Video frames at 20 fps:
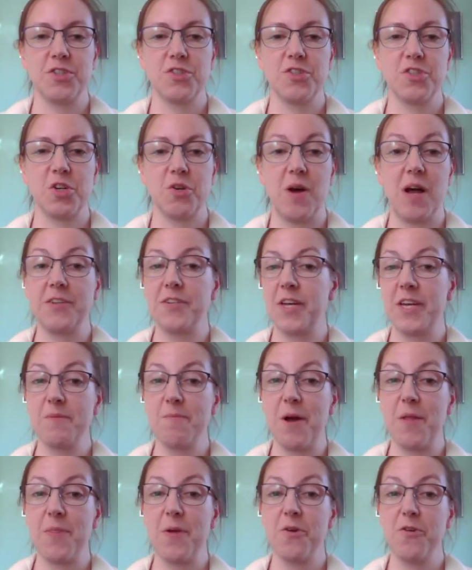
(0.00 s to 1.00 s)
so I'll tell you
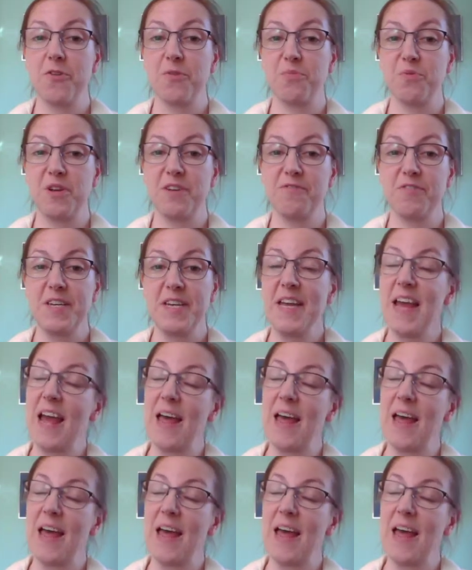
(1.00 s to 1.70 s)
about those briefly